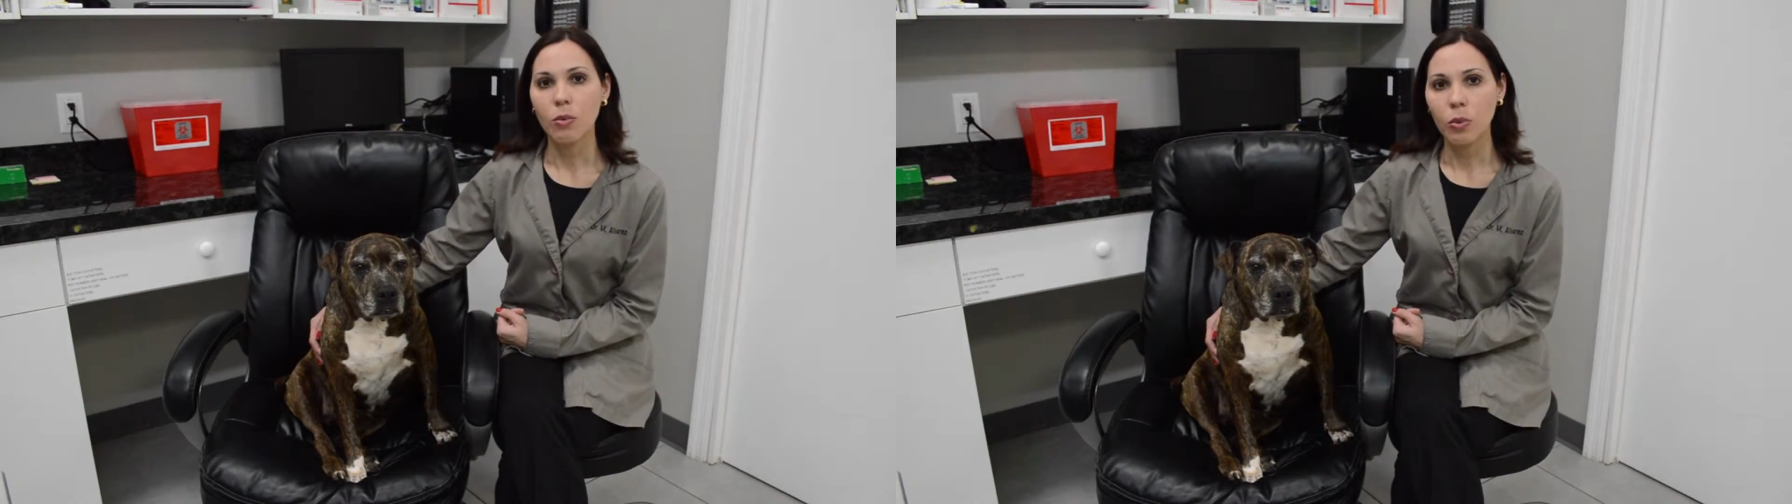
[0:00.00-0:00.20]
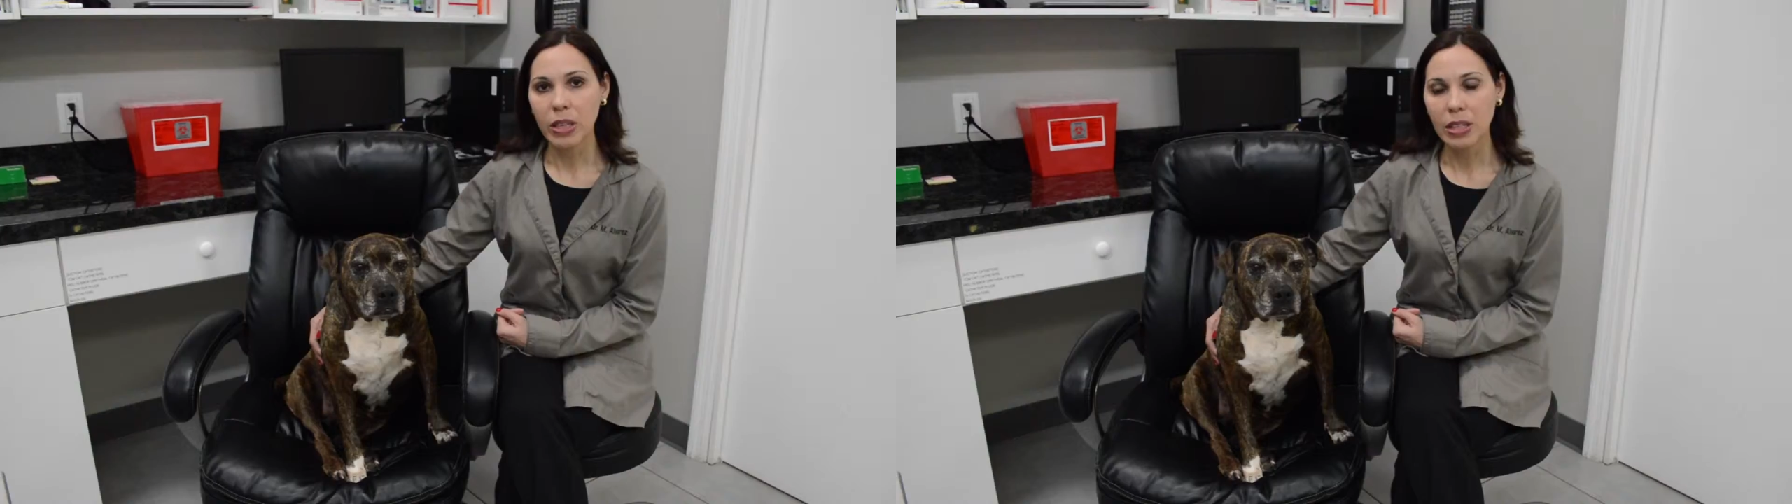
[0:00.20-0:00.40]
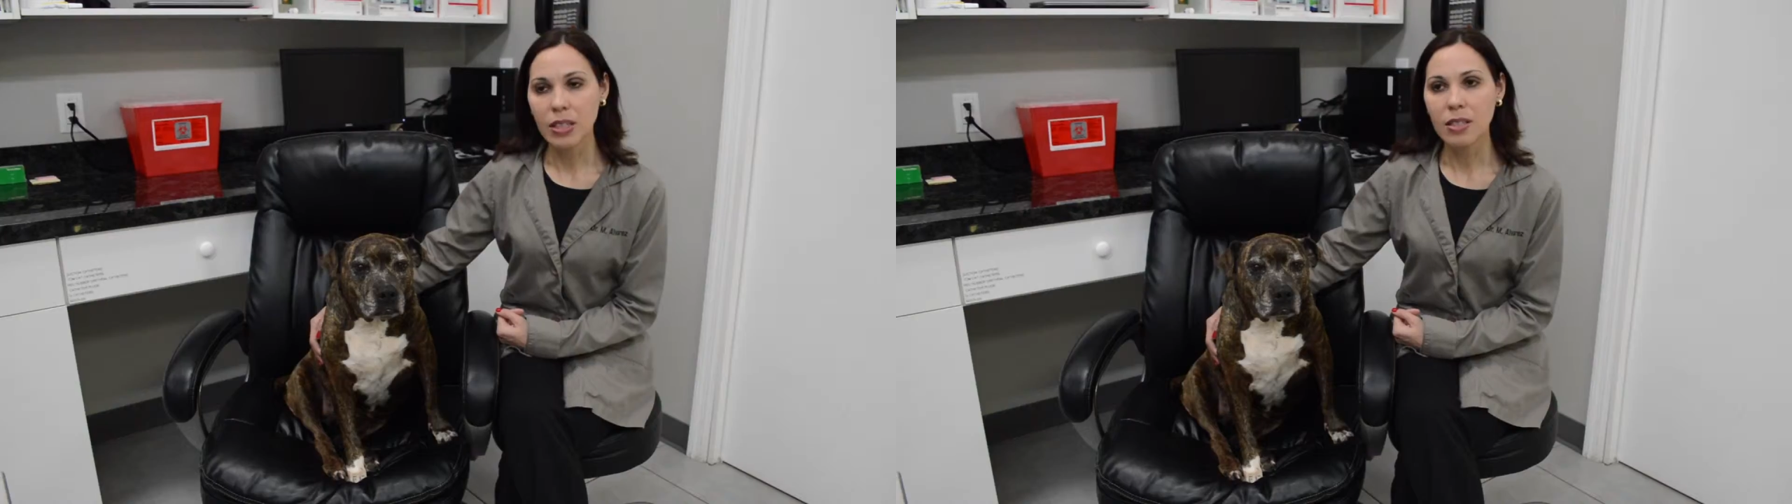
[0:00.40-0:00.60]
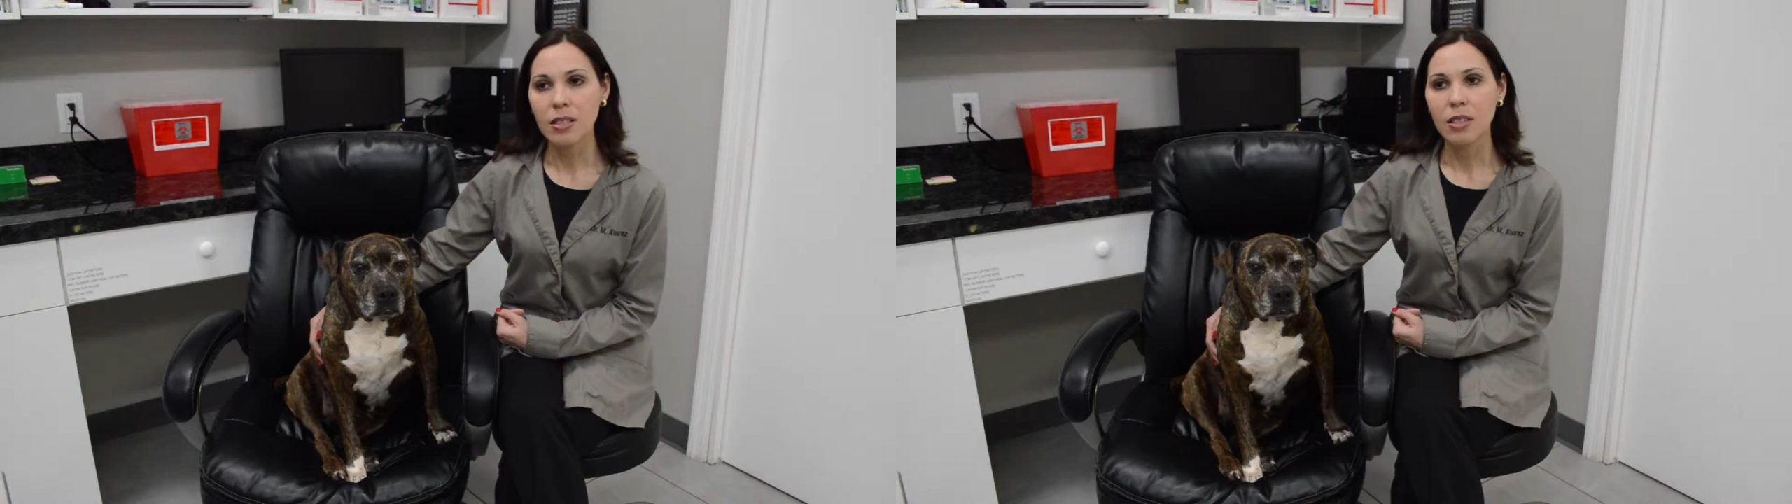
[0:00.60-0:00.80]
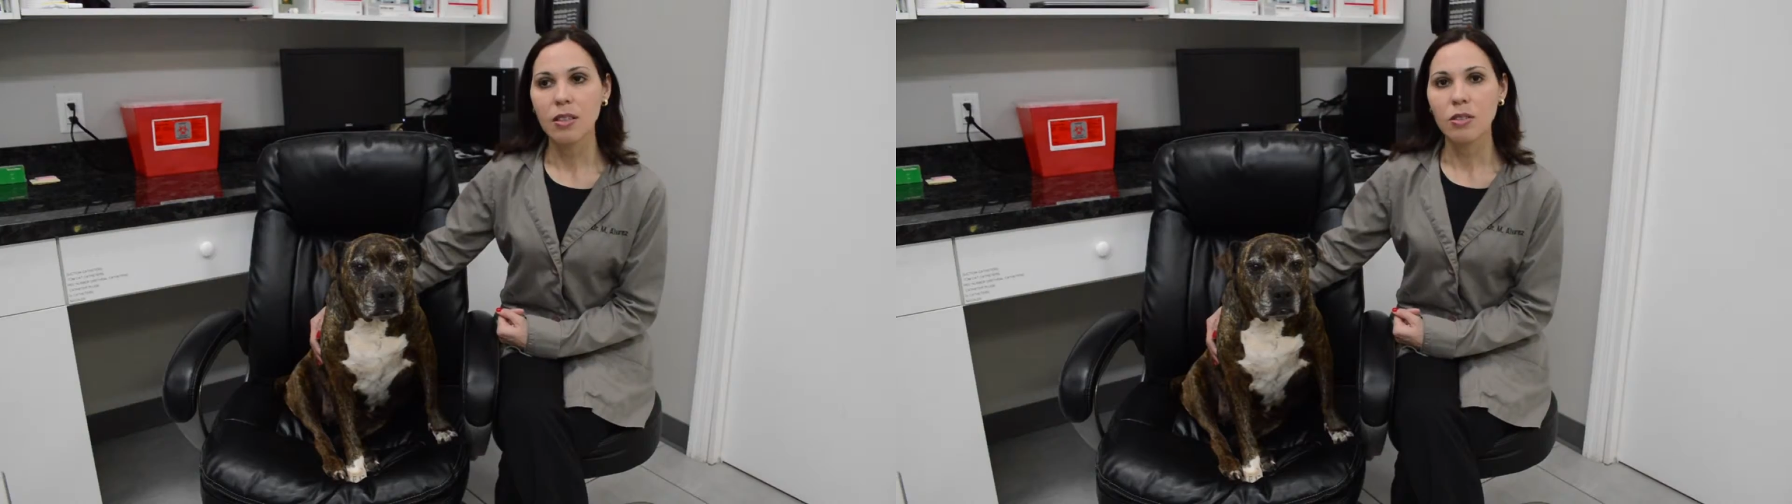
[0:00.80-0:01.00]

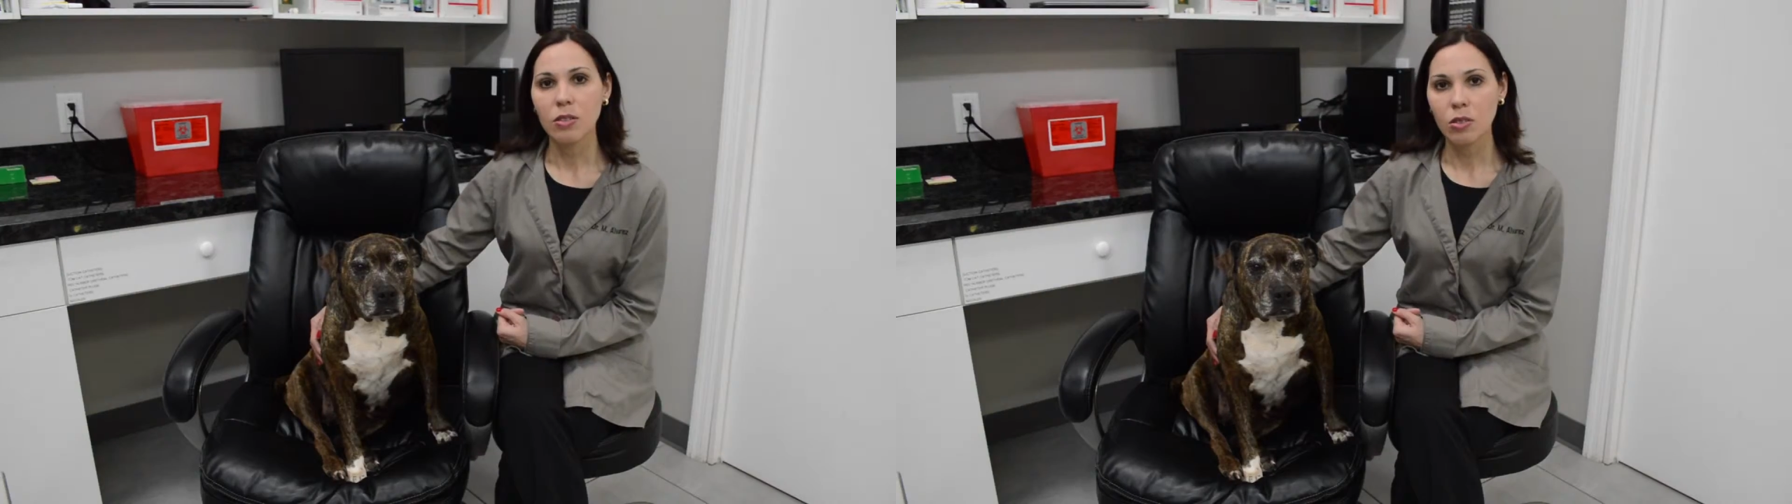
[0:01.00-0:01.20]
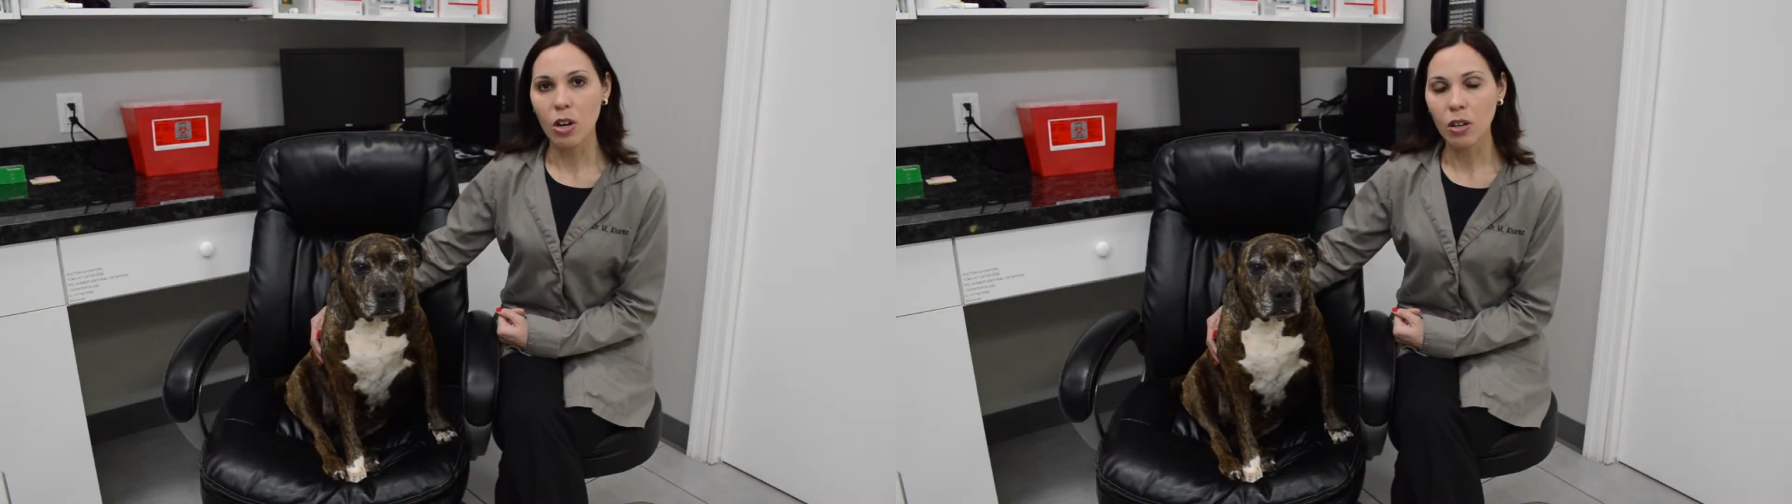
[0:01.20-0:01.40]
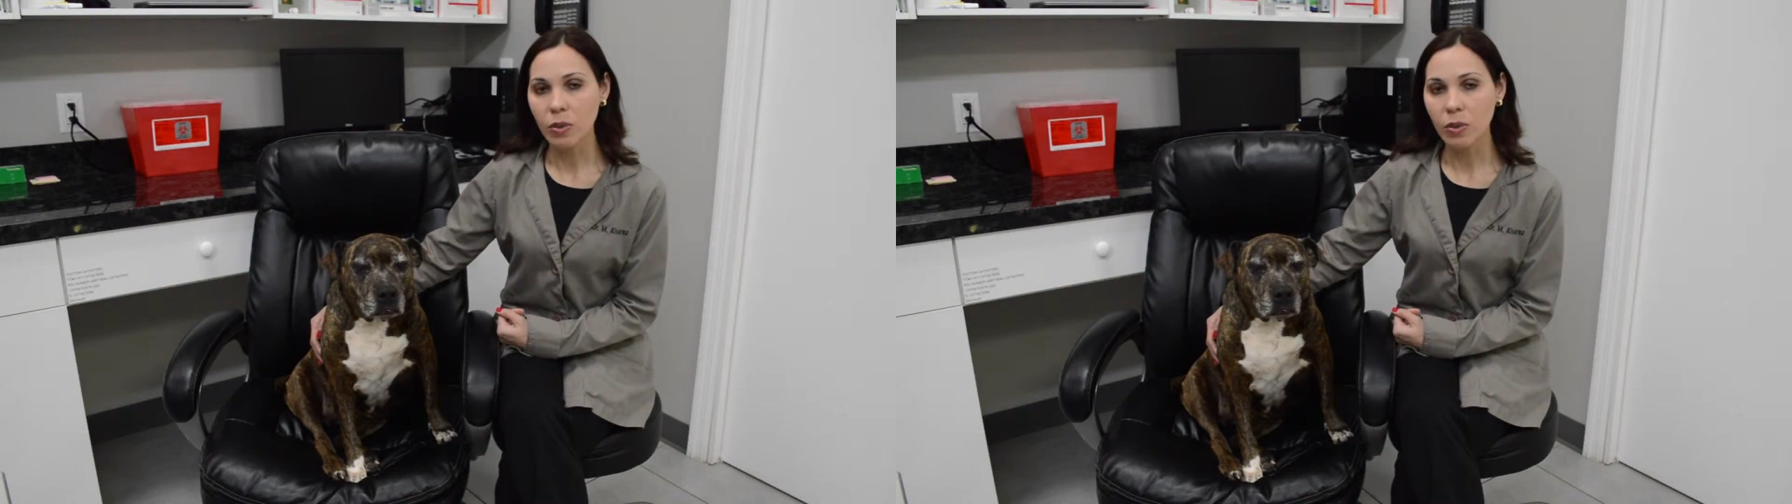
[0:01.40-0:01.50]
weakness, dark